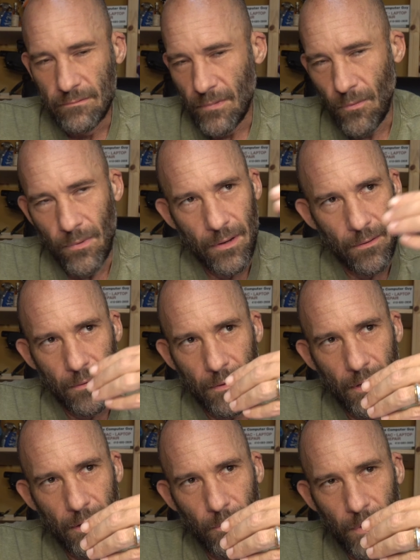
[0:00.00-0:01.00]

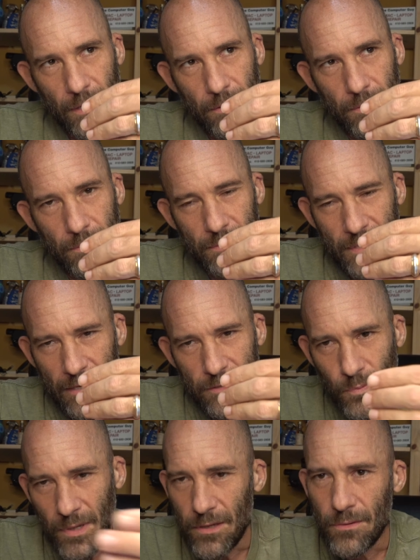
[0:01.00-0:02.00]
we
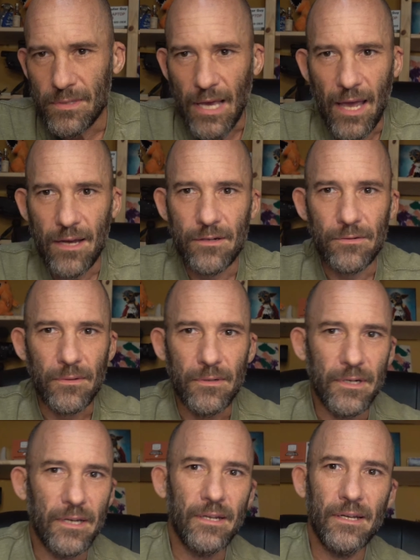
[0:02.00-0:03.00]
use
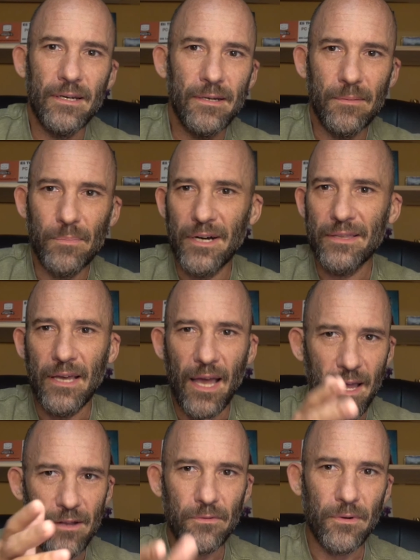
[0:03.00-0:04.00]
Android, but the
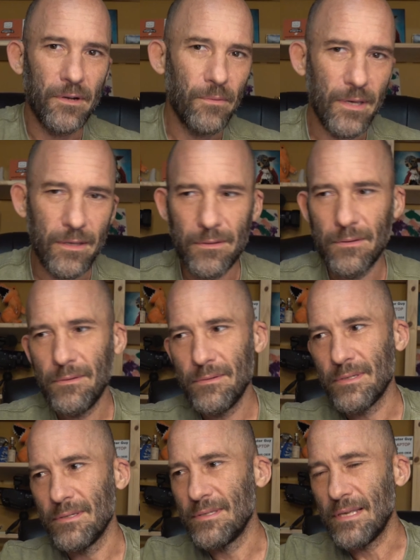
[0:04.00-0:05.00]
Android we
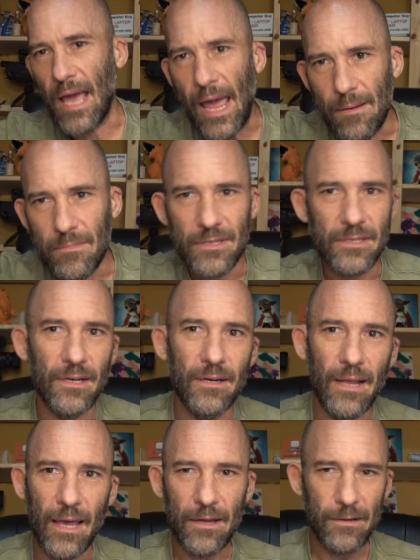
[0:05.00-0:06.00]
use is the
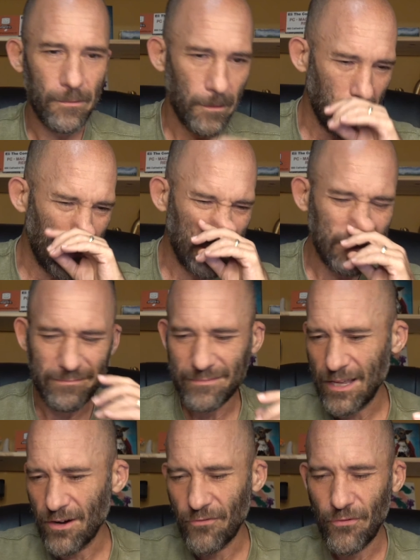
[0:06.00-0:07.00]
Amazon Android, and
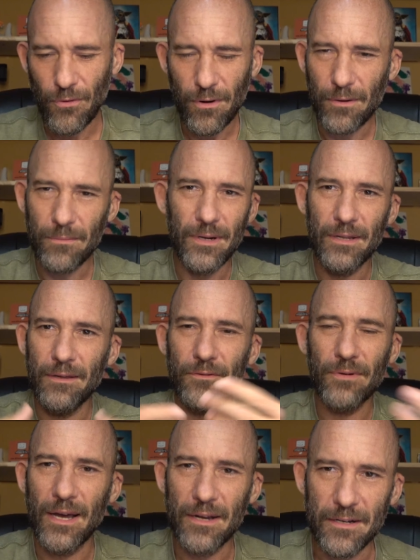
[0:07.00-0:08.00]
therefore when you
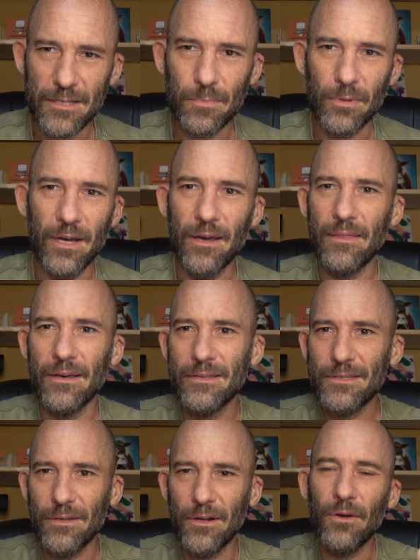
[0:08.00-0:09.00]
try to display
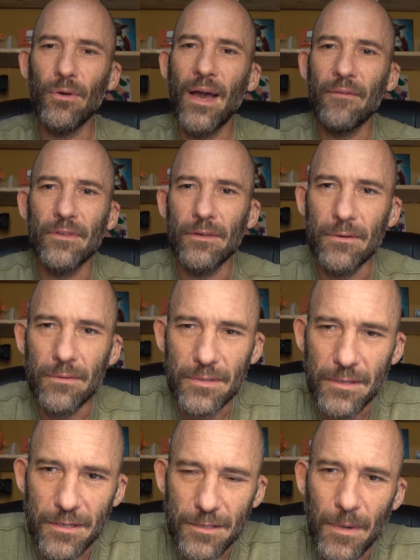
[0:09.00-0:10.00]
this, you have to use
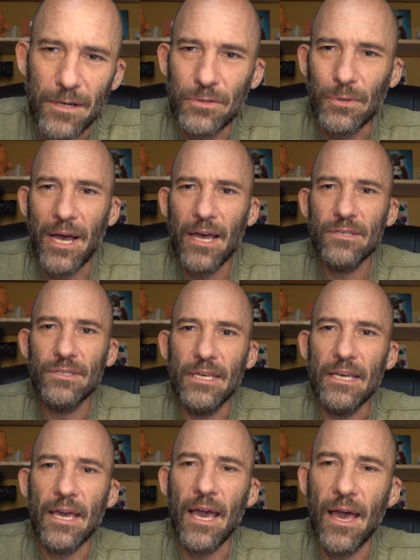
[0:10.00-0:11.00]
a special
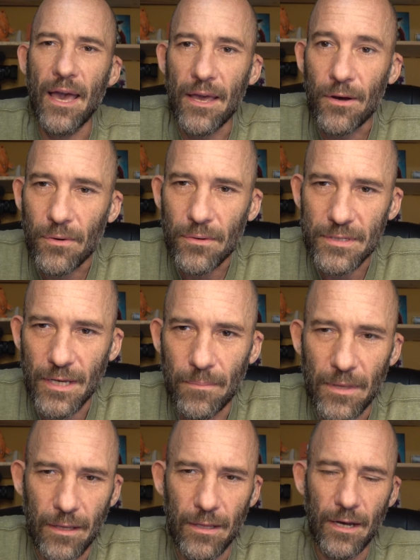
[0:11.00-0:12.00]
SDK or
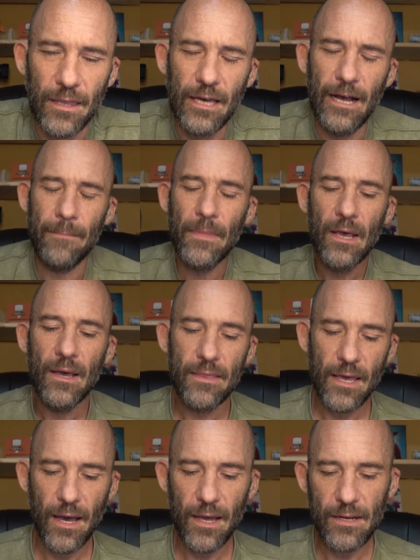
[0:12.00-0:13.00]
something like that.
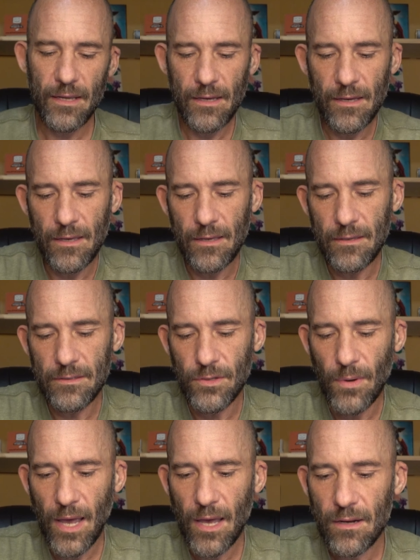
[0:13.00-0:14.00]
The idea is
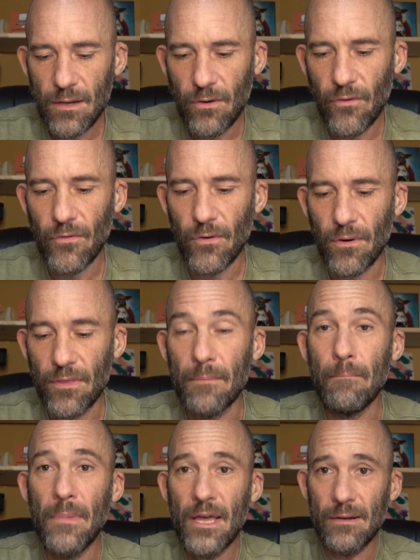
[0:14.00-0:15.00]
you hand over the
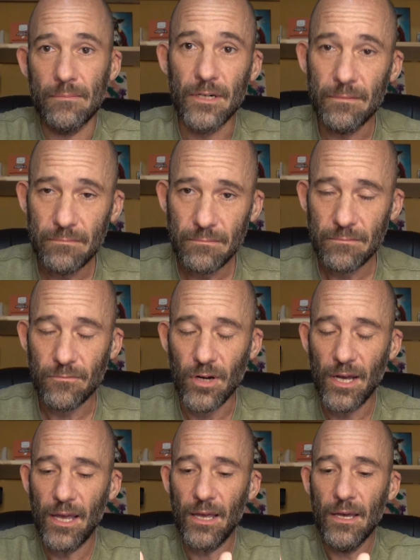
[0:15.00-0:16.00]
minimum,
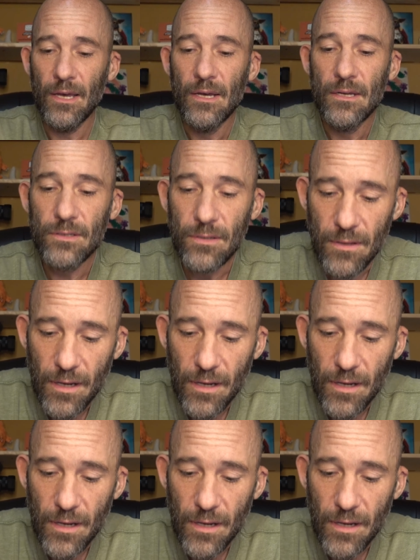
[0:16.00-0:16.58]
right, to the